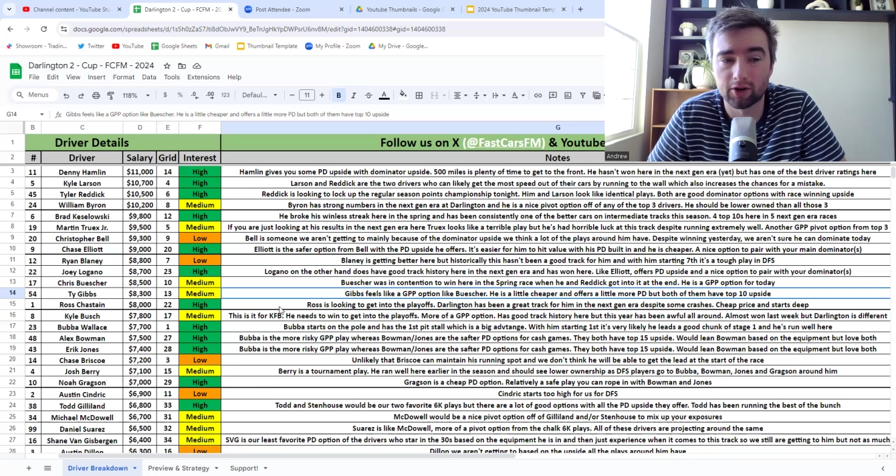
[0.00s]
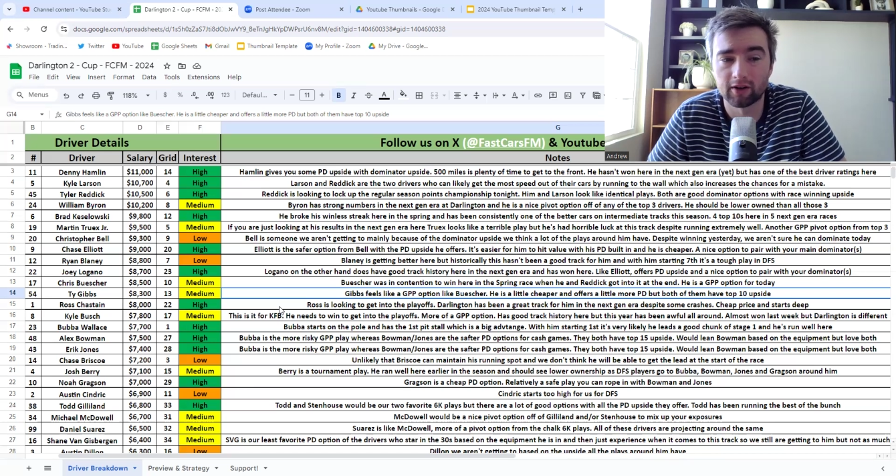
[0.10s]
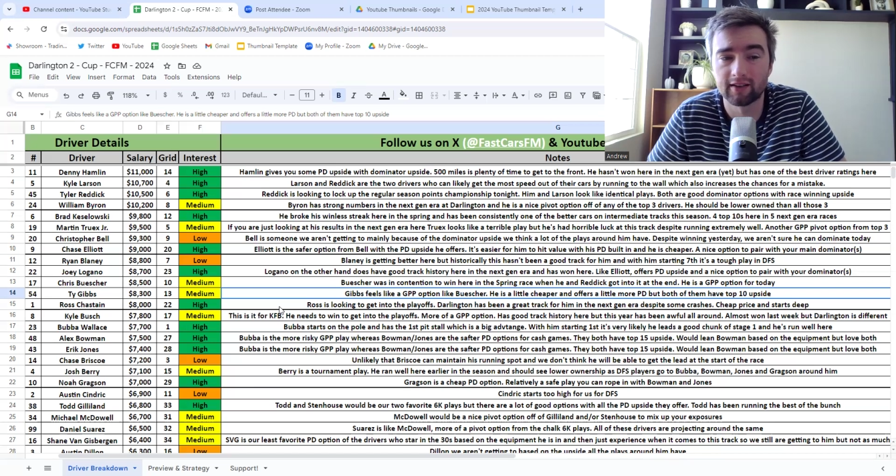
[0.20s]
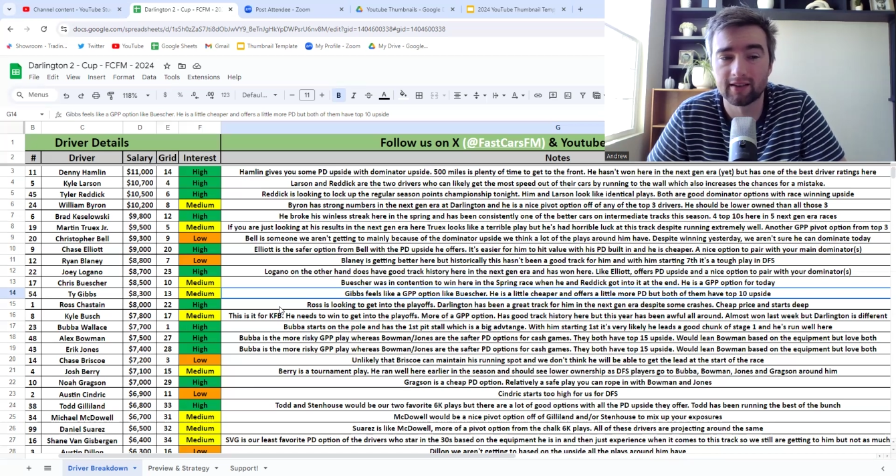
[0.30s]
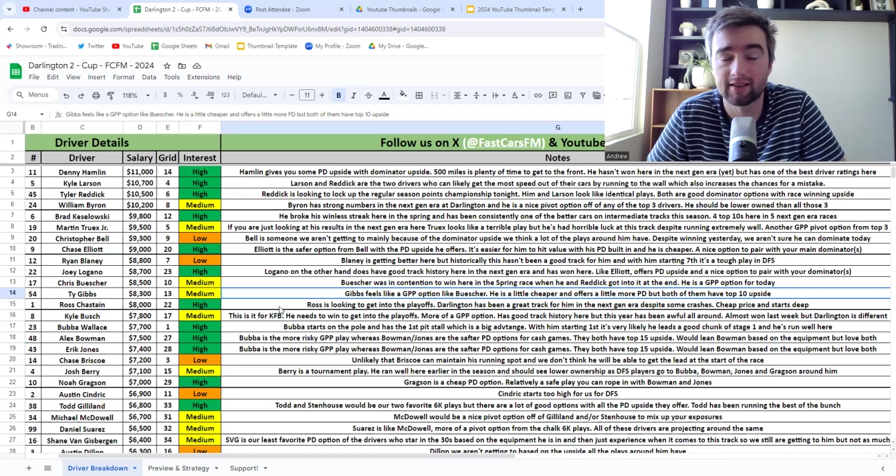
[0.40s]

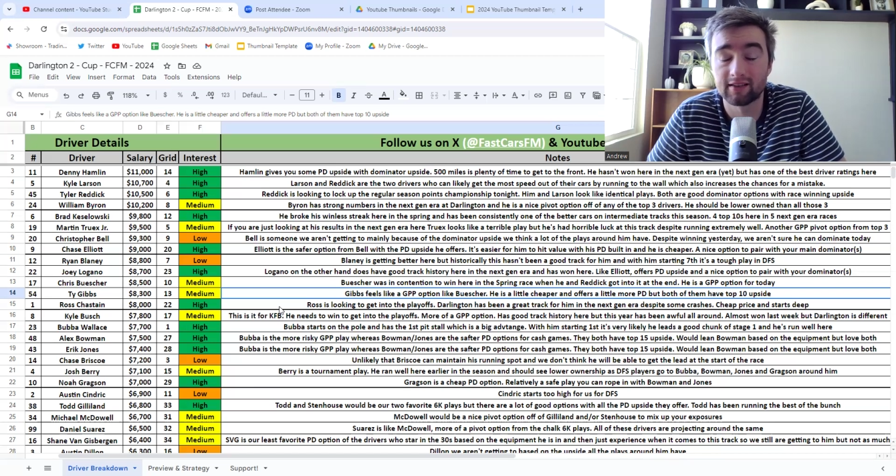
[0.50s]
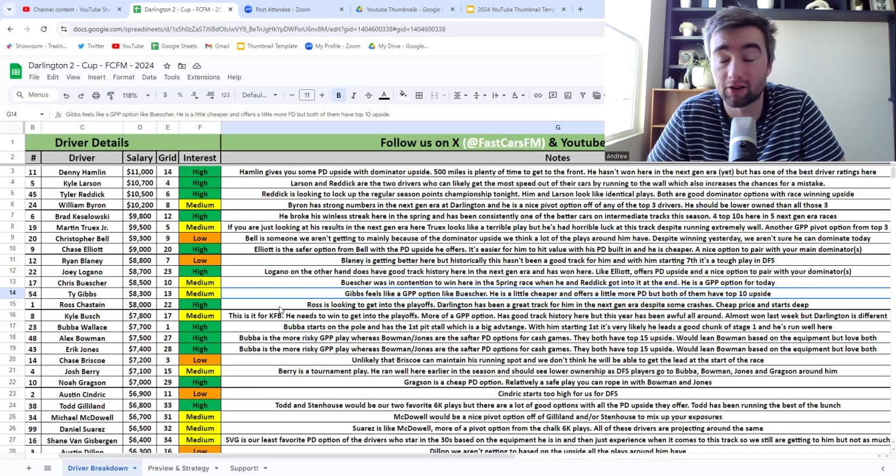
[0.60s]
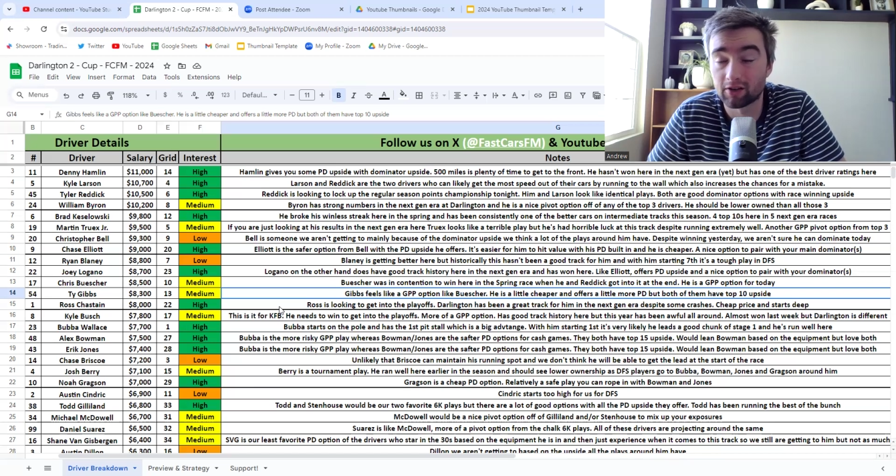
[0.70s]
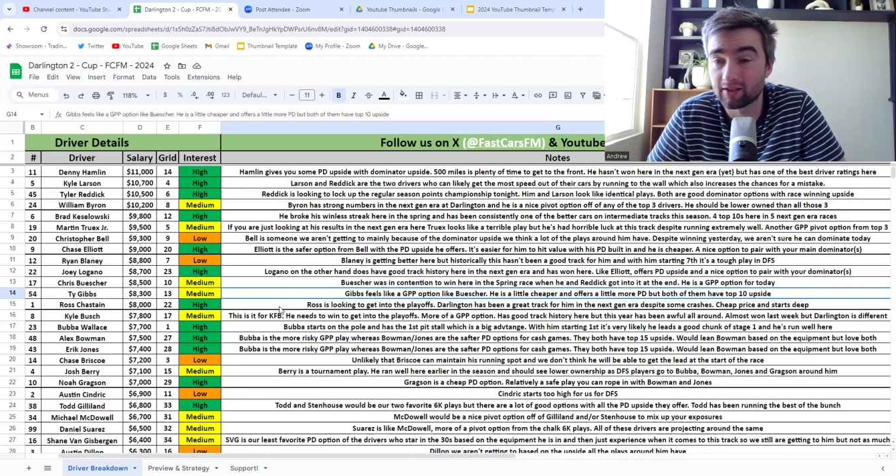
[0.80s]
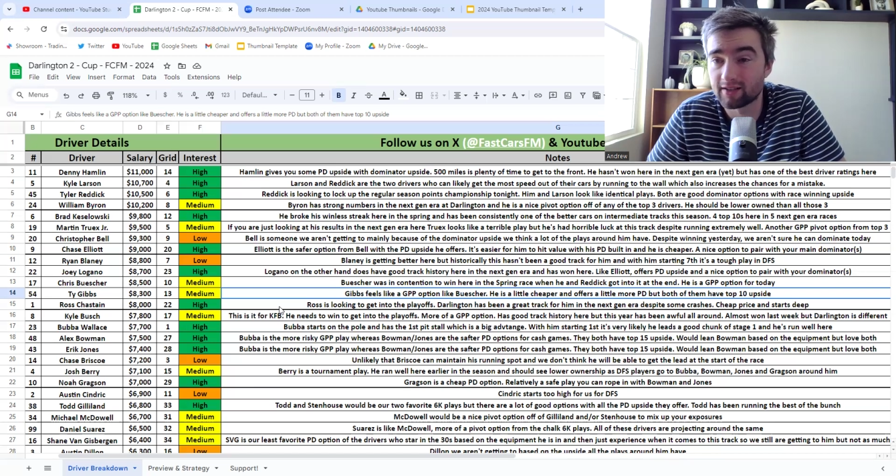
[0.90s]

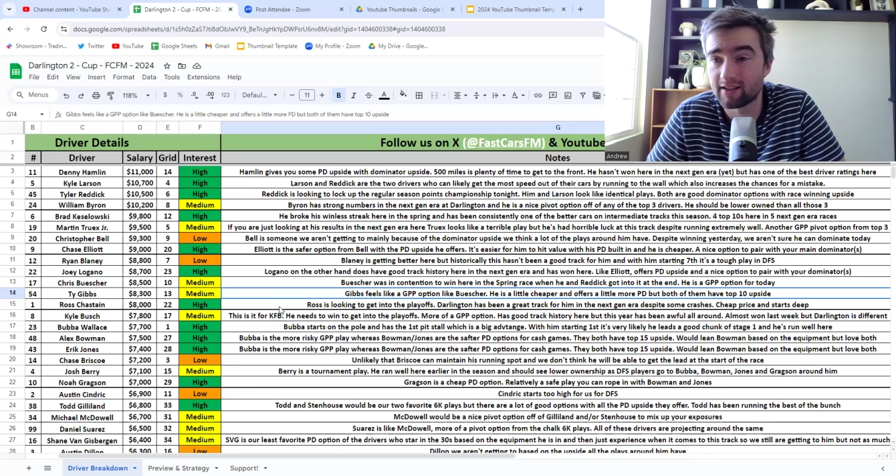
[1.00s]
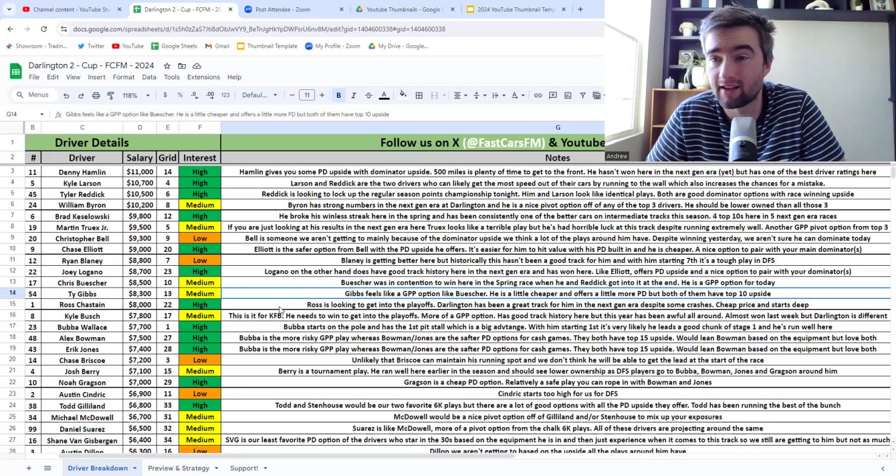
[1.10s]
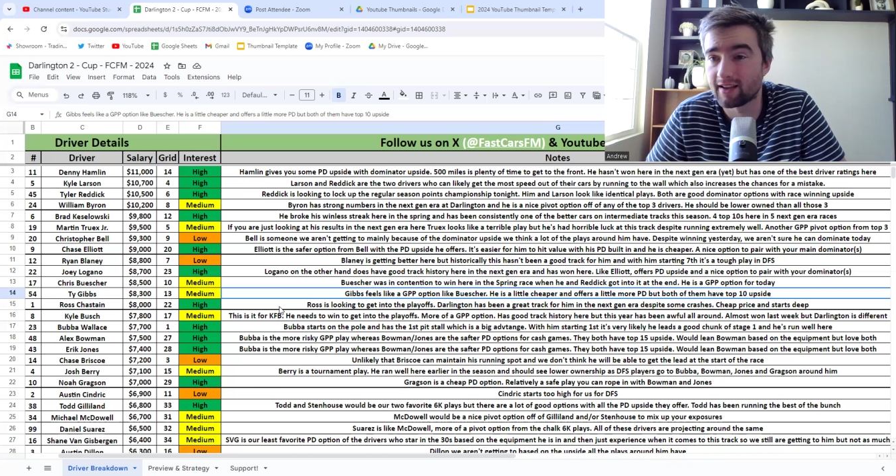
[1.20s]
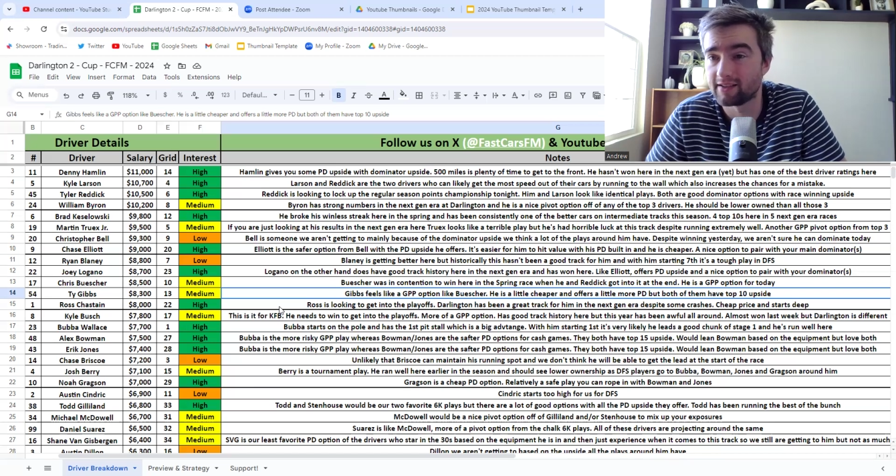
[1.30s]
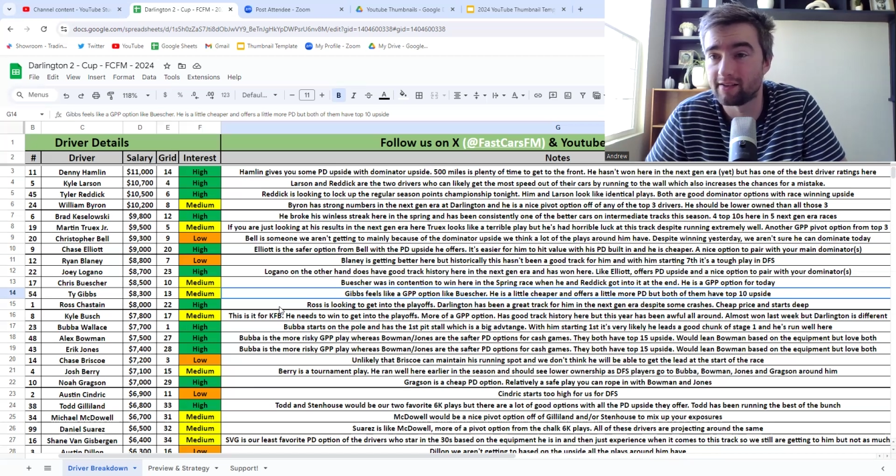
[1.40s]
Darlington
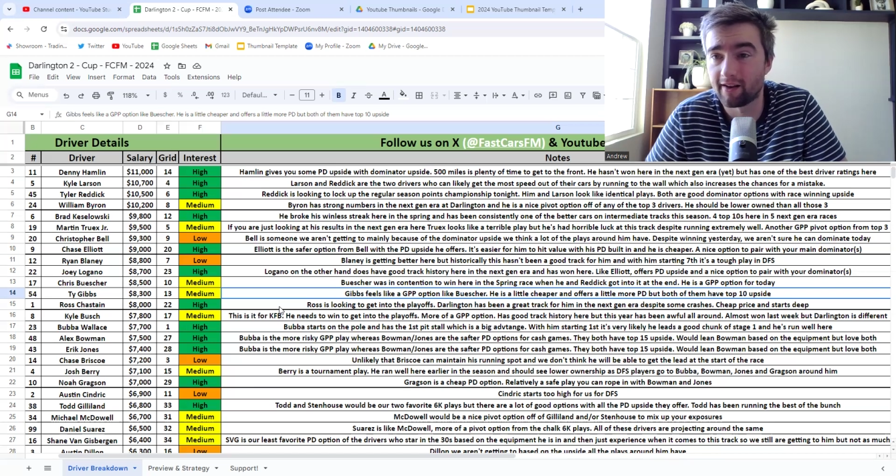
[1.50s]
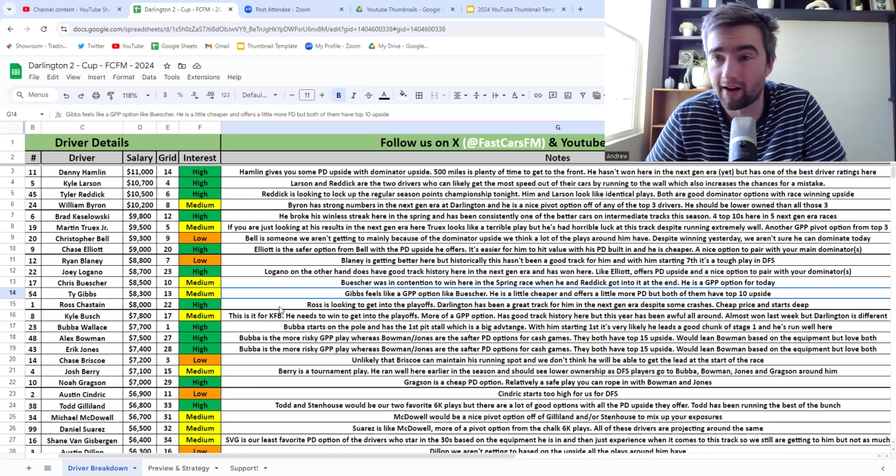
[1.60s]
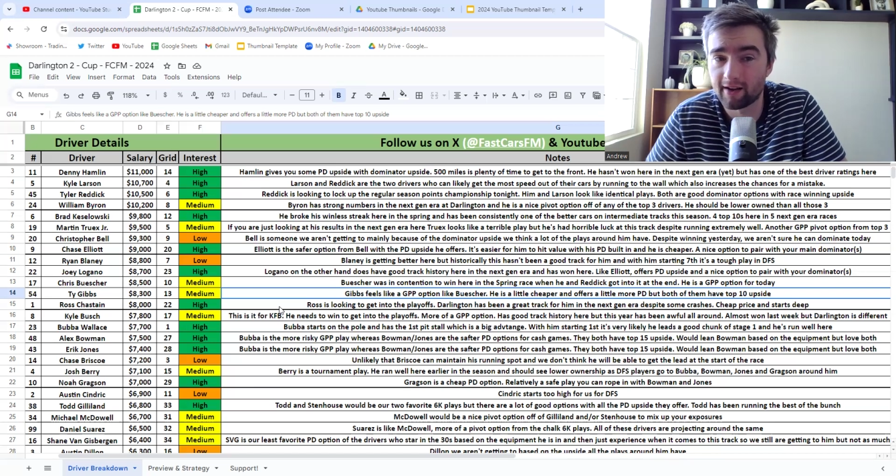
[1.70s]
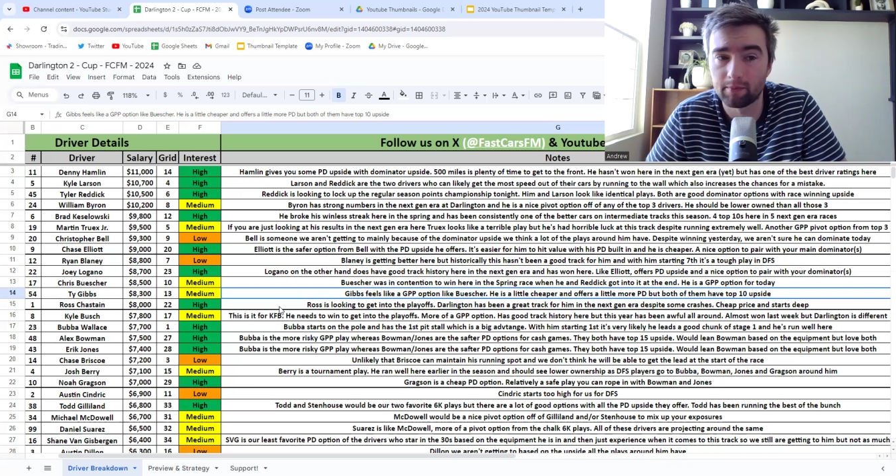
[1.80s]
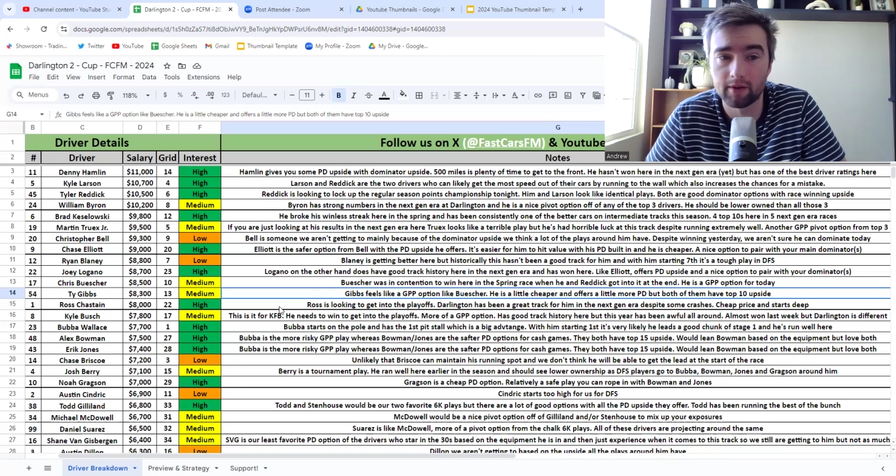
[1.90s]
has
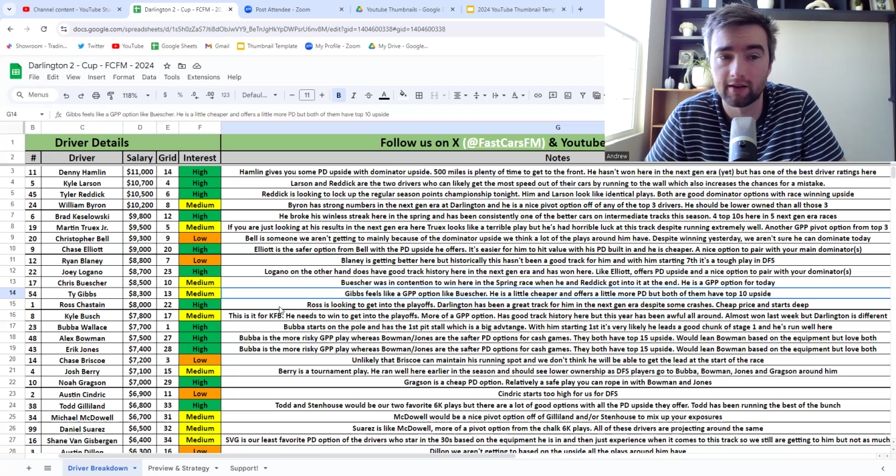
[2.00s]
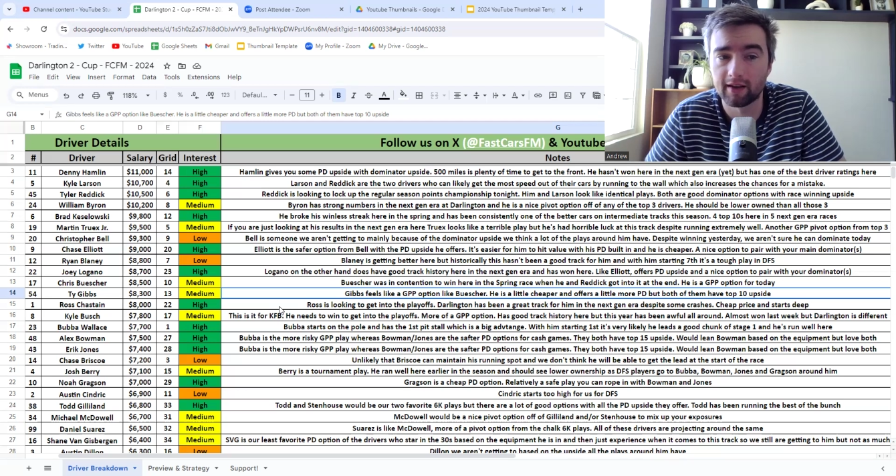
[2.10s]
not been